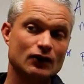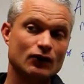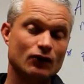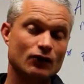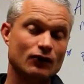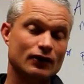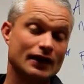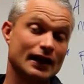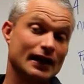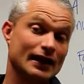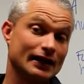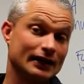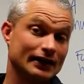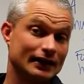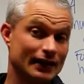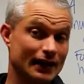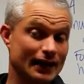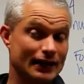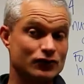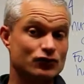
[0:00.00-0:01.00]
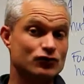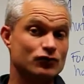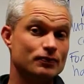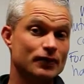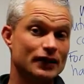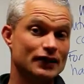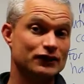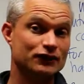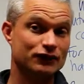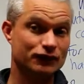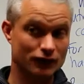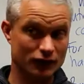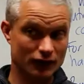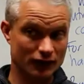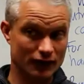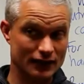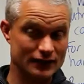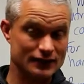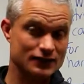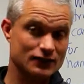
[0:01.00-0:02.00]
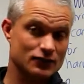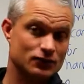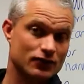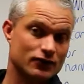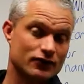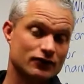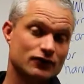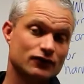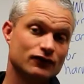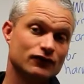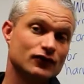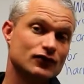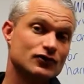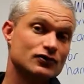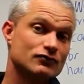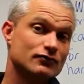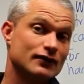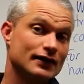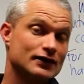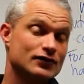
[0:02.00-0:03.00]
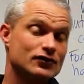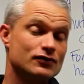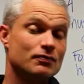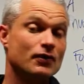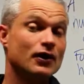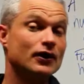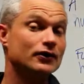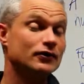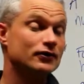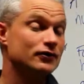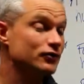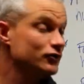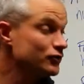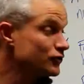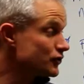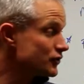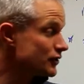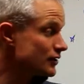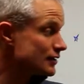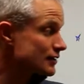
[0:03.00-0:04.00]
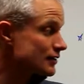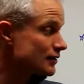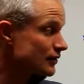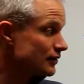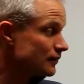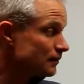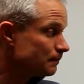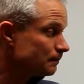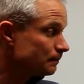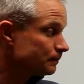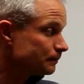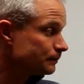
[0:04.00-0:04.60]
organic, natural-based fertilisers with a diverse range of micronutrients in them,